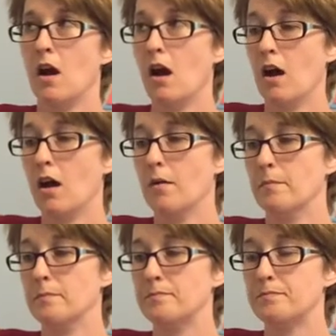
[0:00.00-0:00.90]

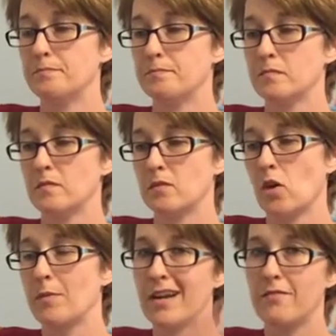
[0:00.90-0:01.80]
Um, so
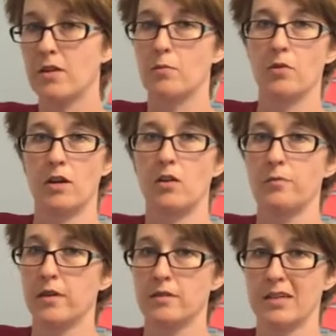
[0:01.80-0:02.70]
I'm not even going to pull it
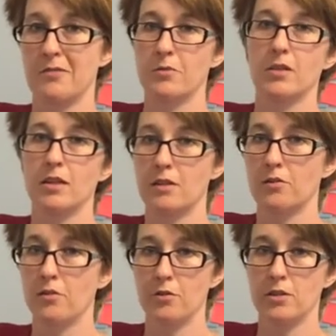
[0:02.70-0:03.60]
out because I really
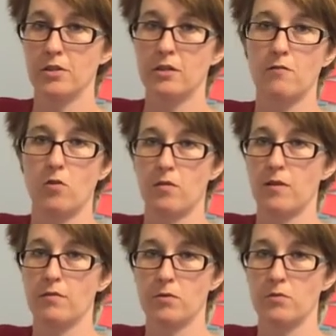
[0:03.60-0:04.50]
literally only did like four or
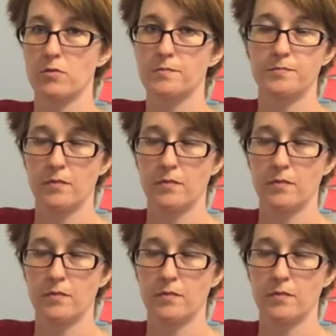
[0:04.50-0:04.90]
five rows.